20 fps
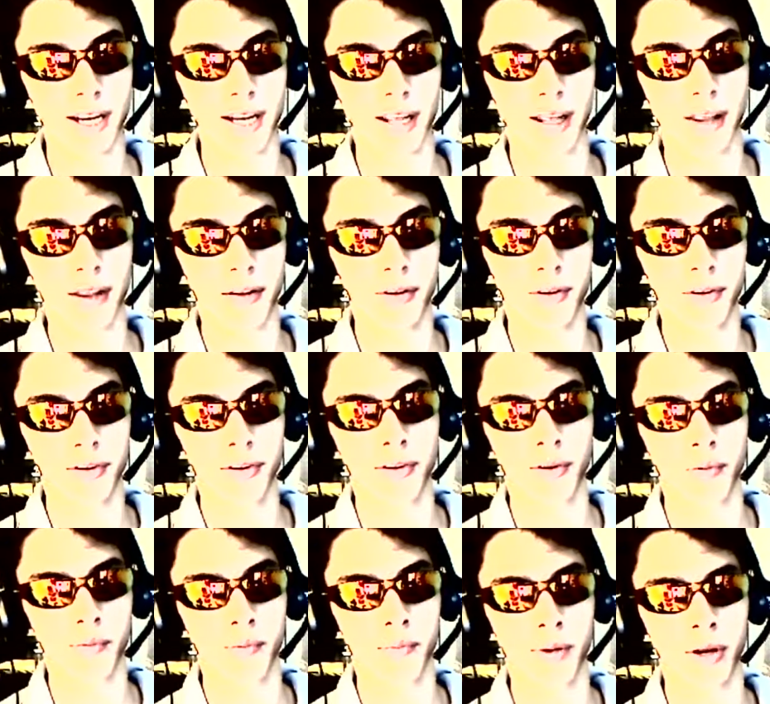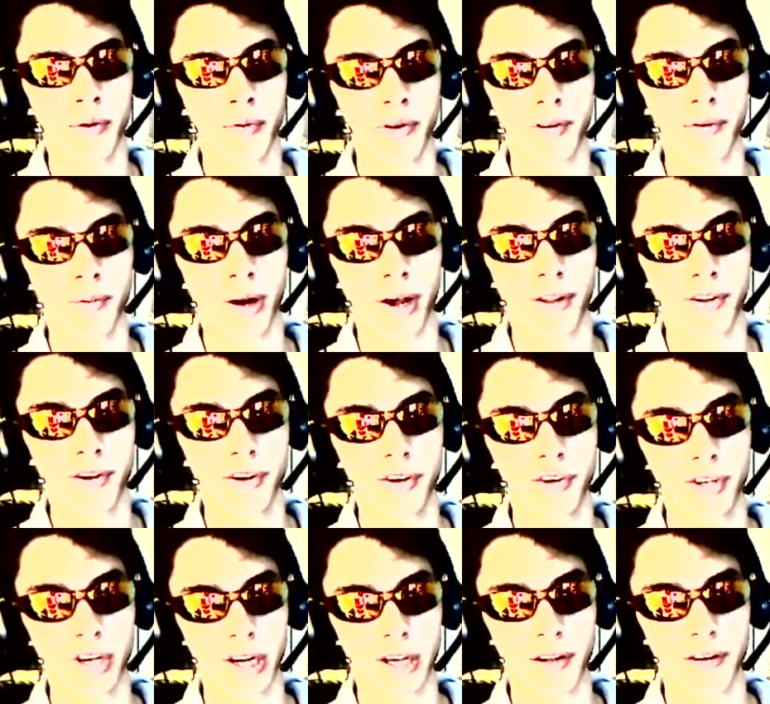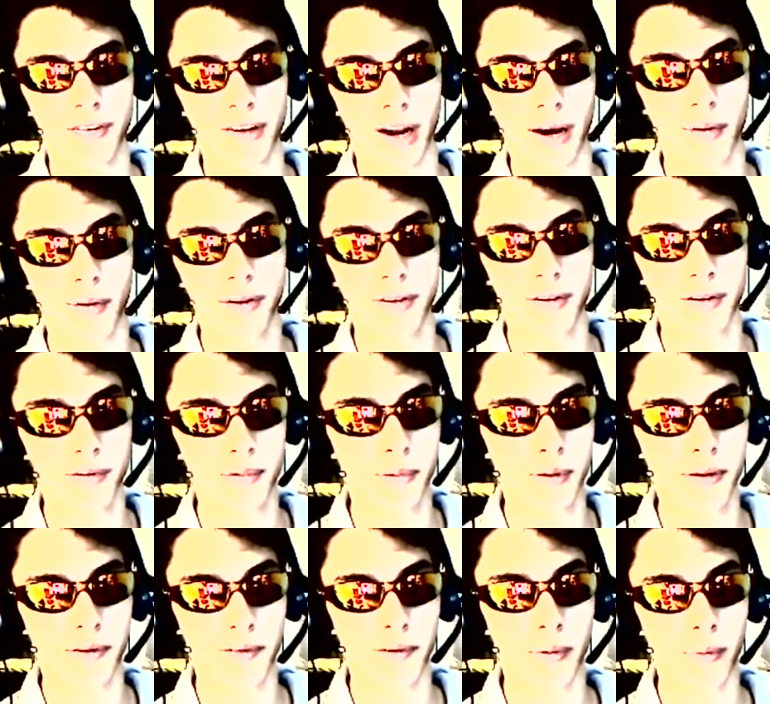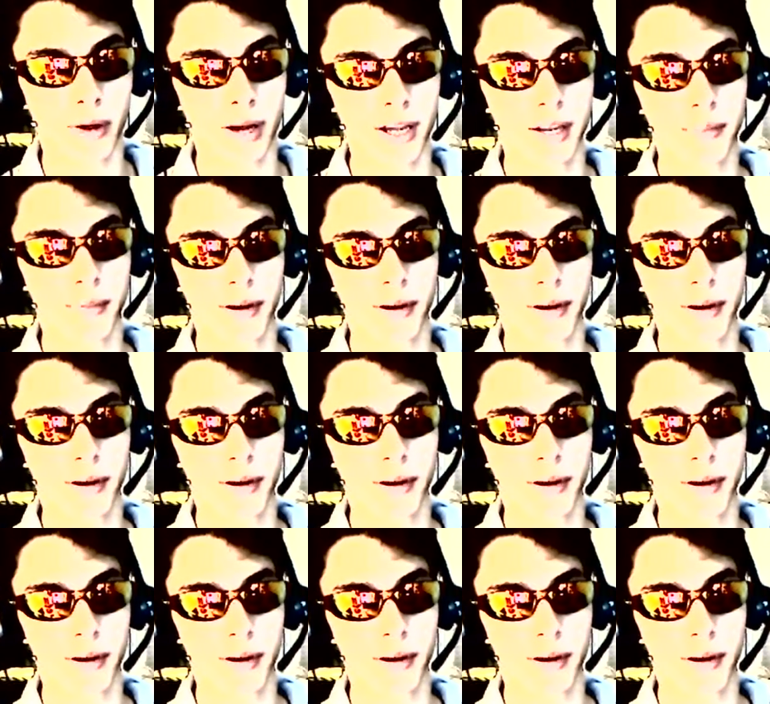The main reason why is you just shake it sideways in a specific way.